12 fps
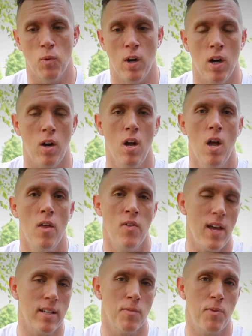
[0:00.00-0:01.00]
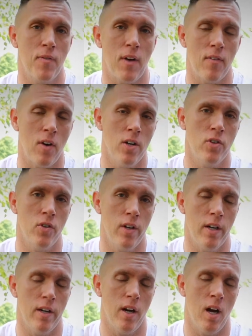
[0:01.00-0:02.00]
Well, the S&P
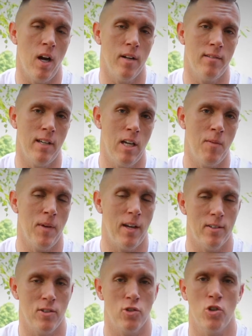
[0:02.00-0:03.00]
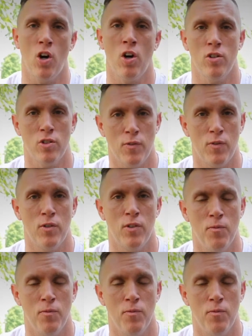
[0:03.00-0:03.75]
500 uh, team that is in charge of